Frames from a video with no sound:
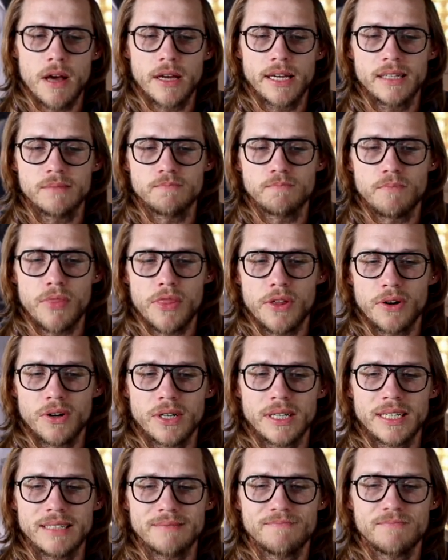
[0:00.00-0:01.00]
Again,
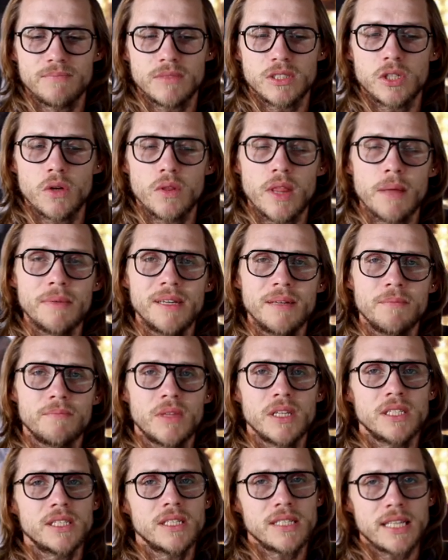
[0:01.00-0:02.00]
third. So
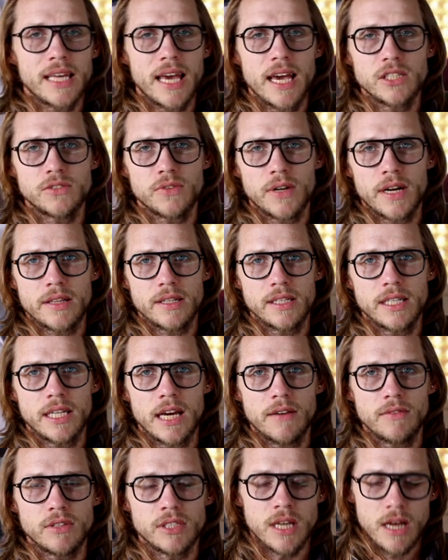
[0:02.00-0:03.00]
this is the case for Anthony
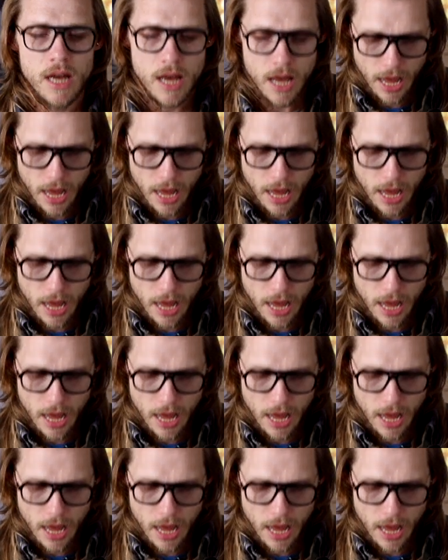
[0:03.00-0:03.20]
Davis.